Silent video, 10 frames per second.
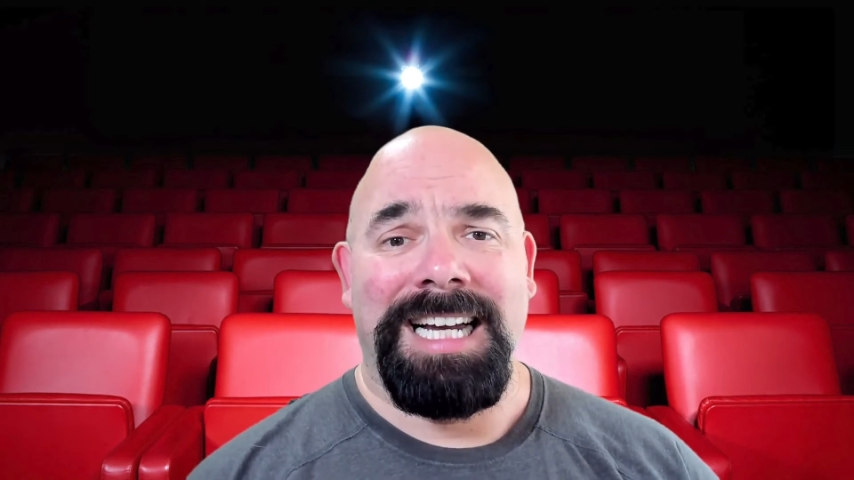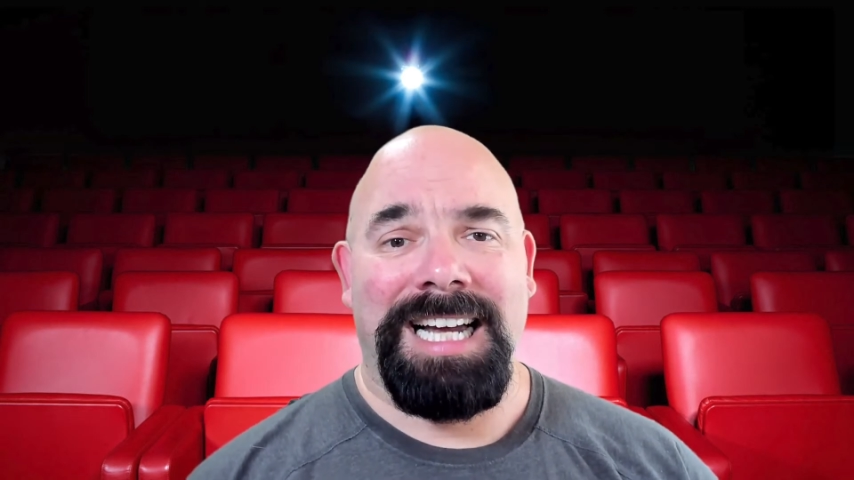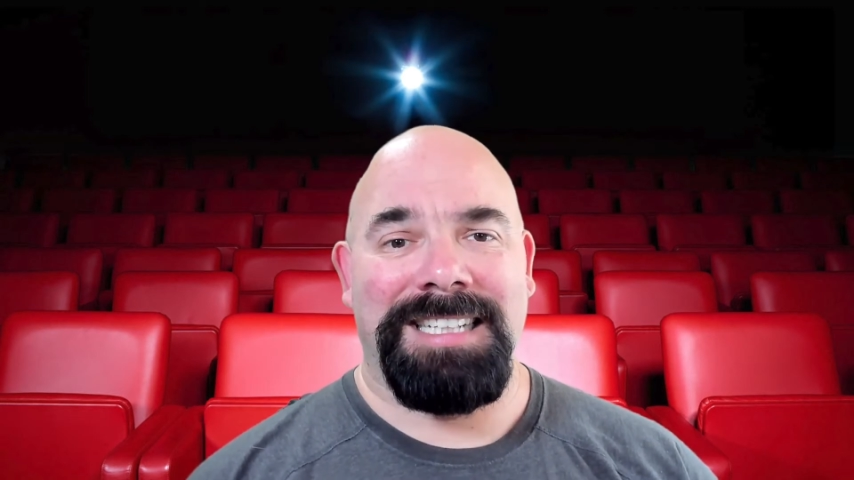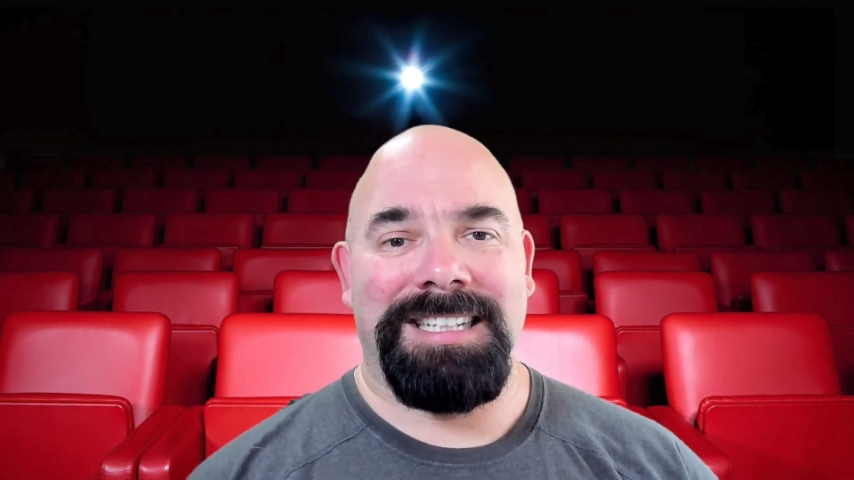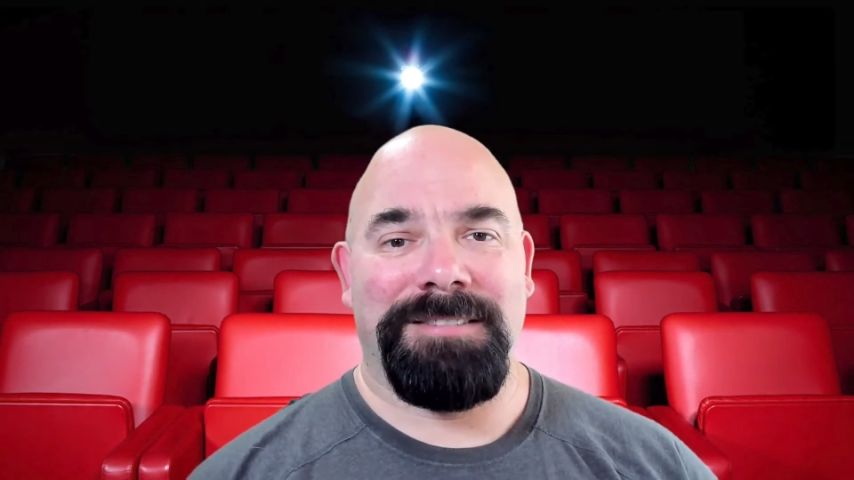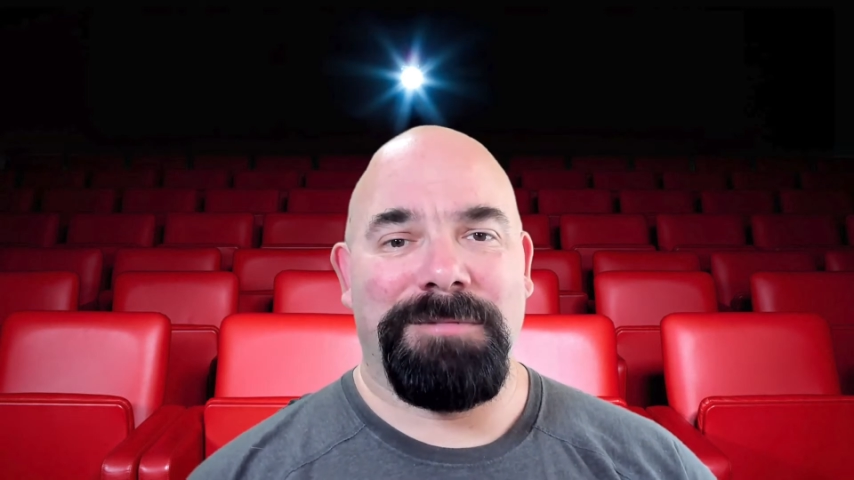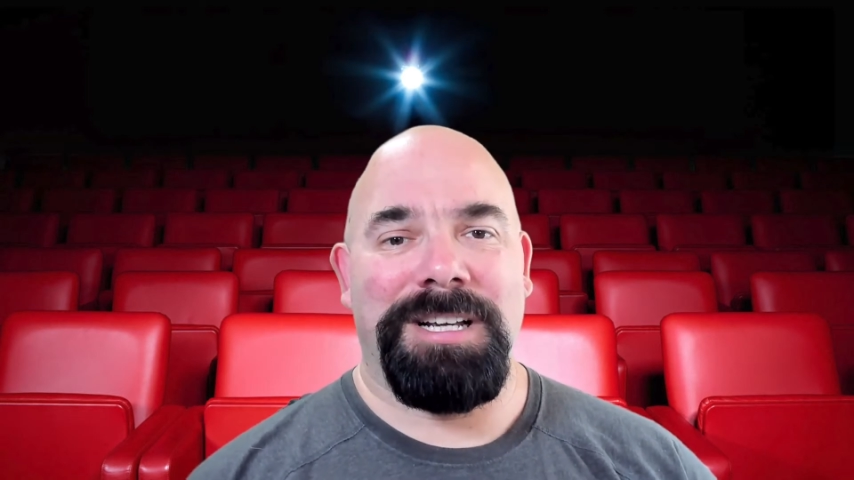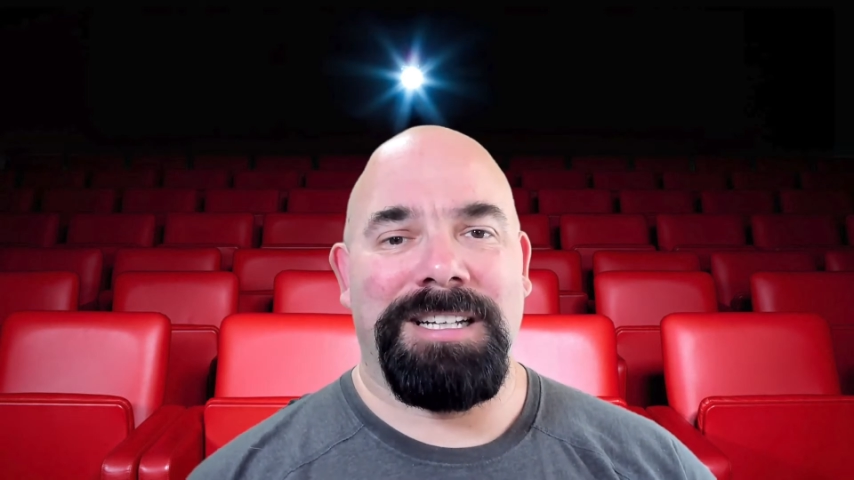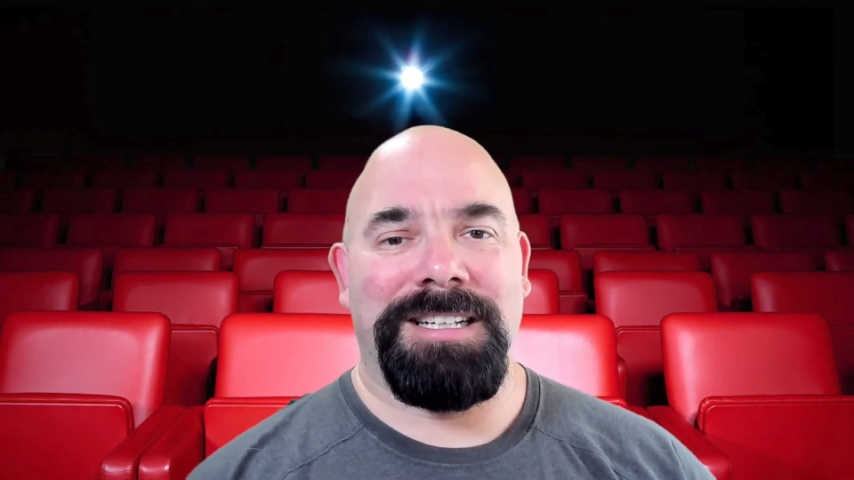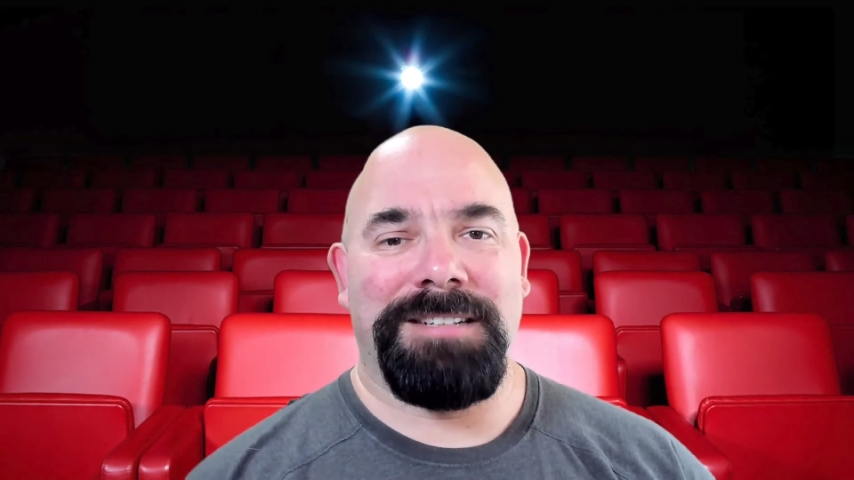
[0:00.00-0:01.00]

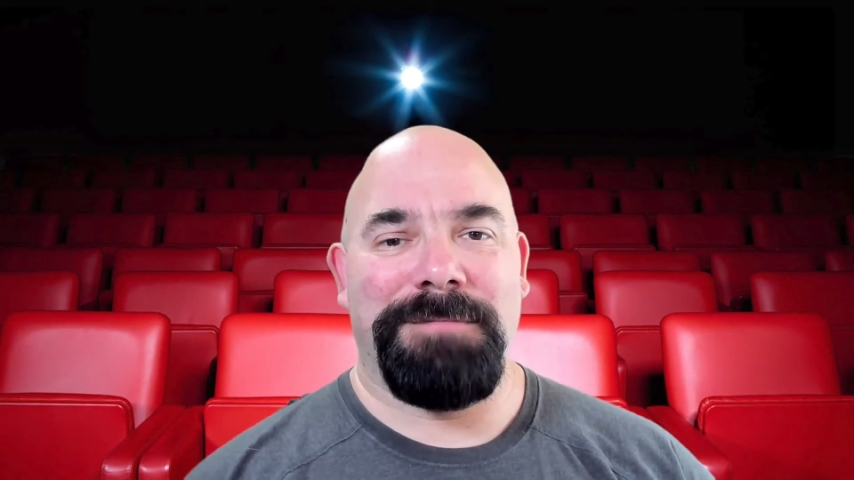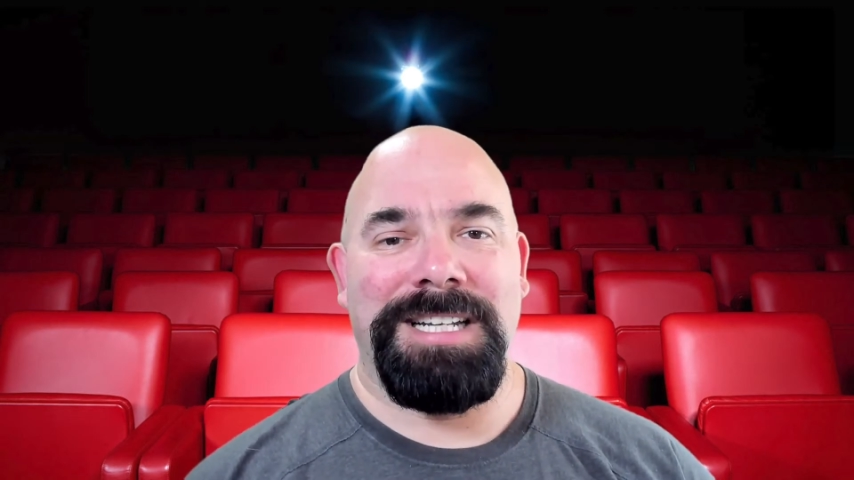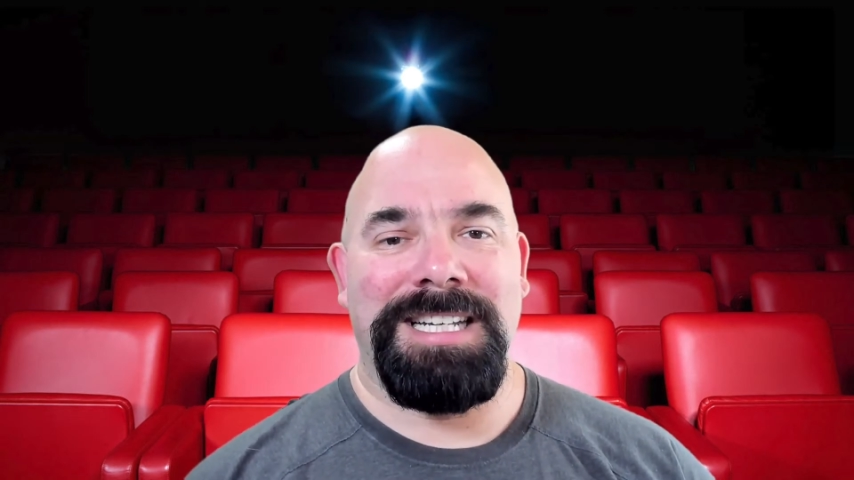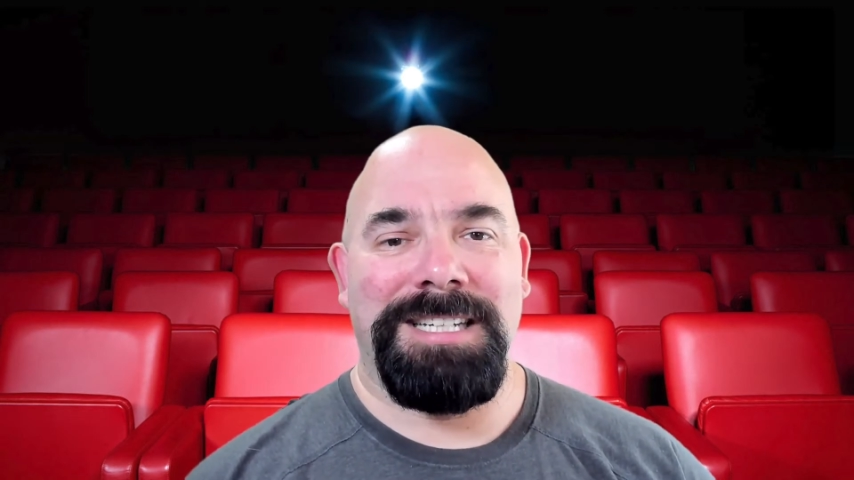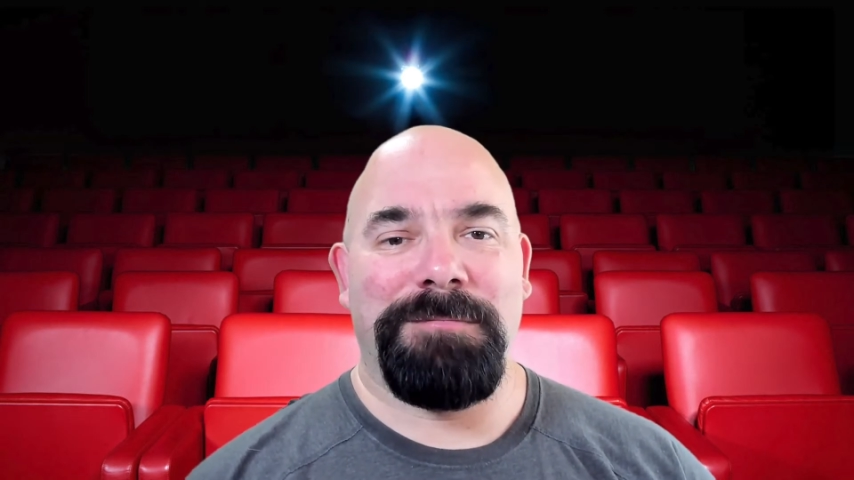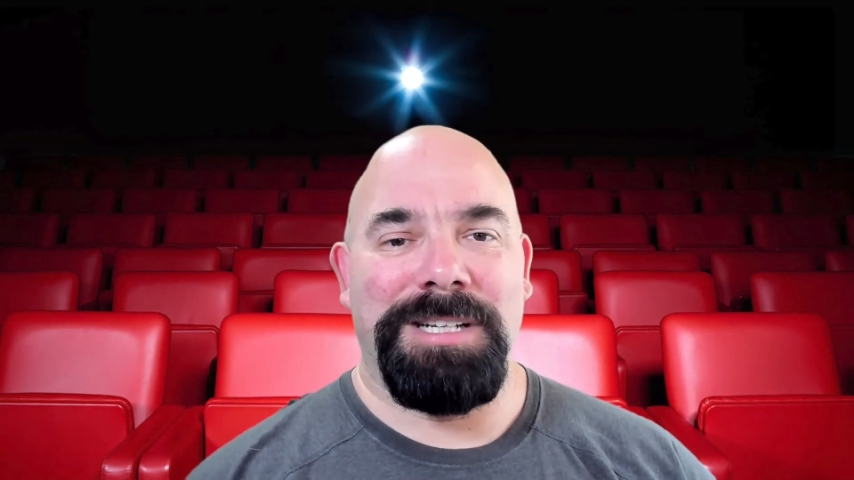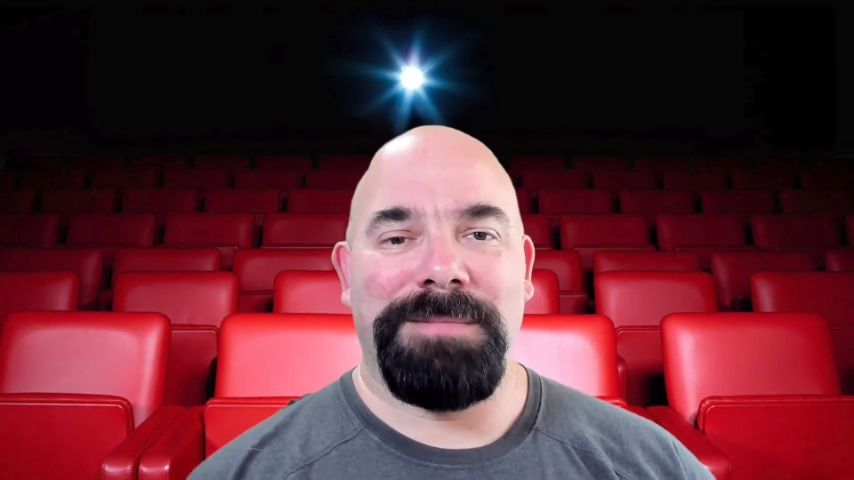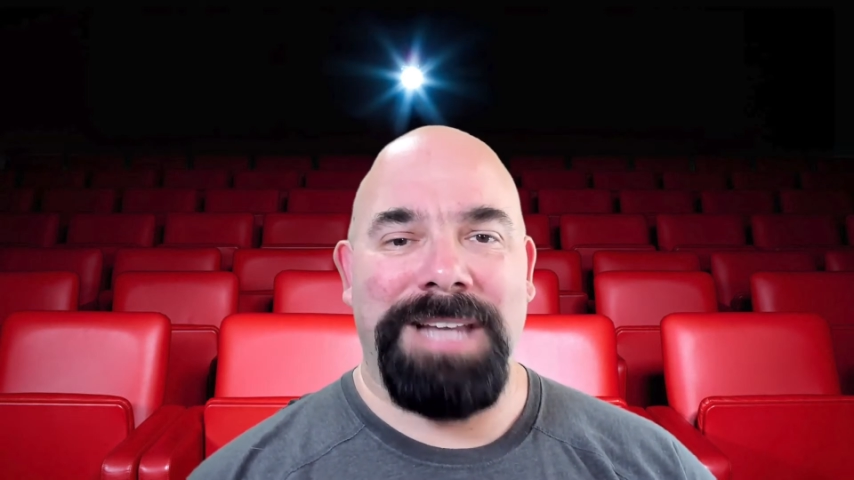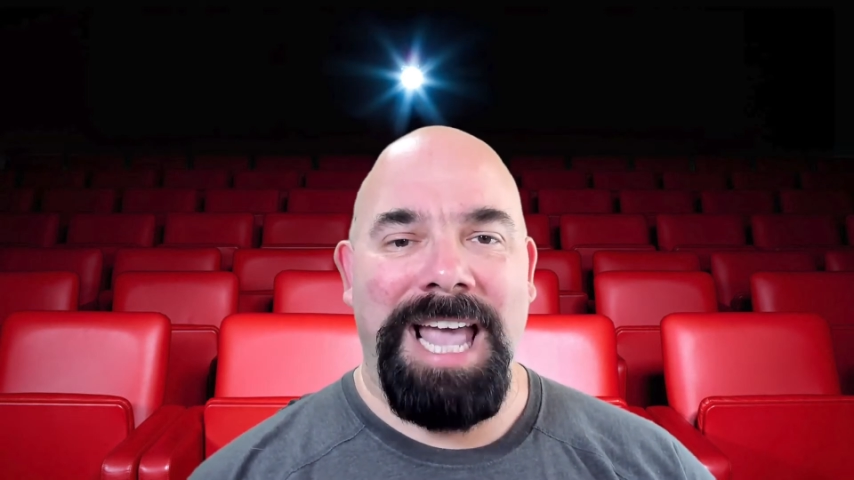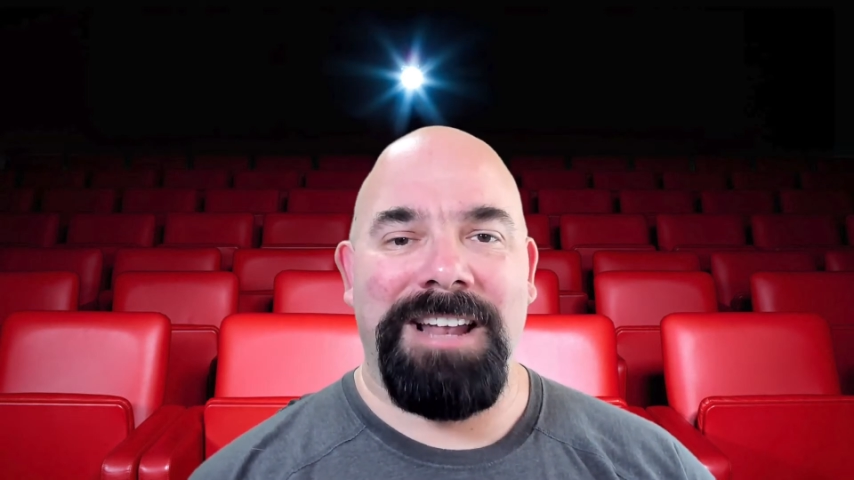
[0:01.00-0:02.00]
when they see
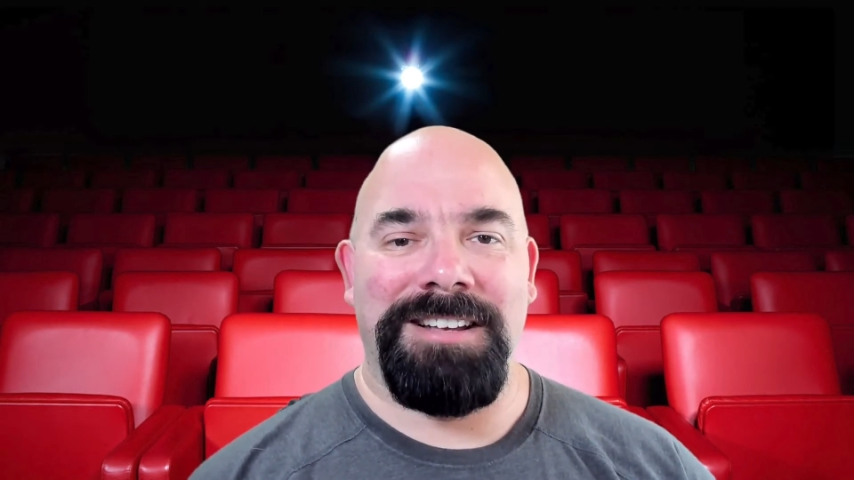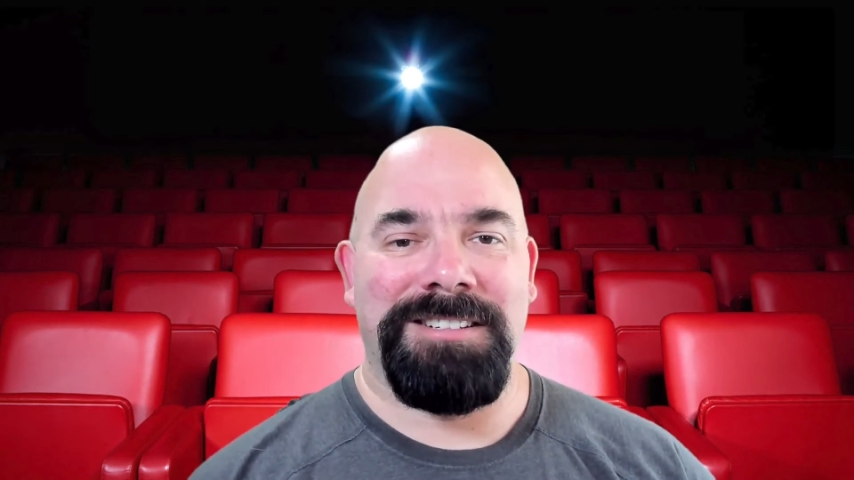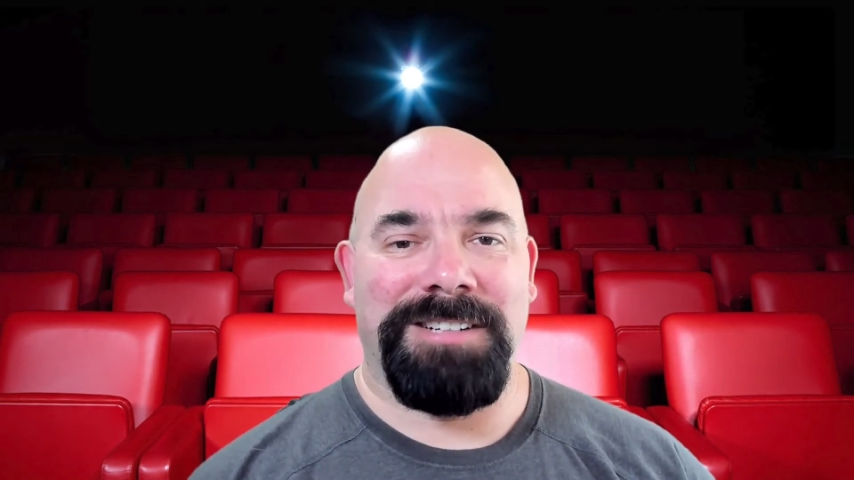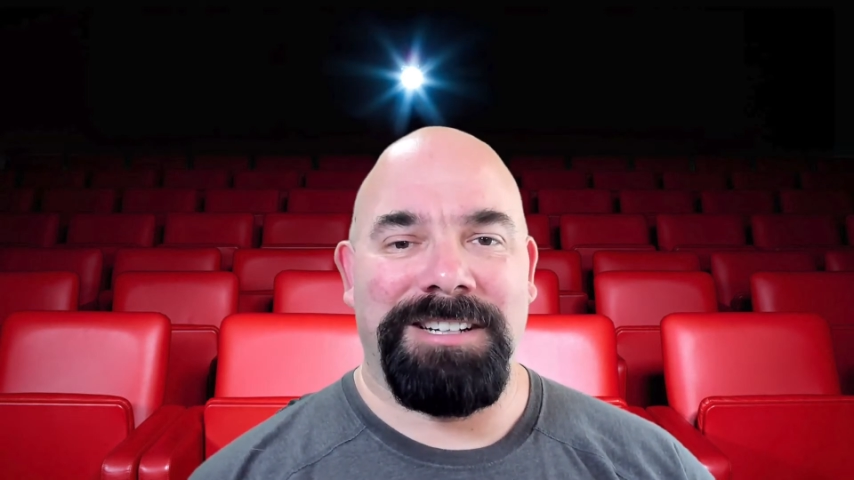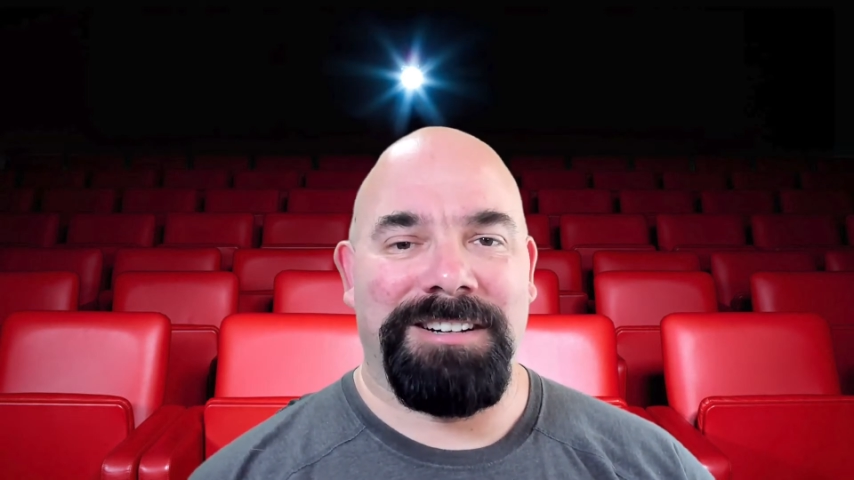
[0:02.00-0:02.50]
William Catt on the screen,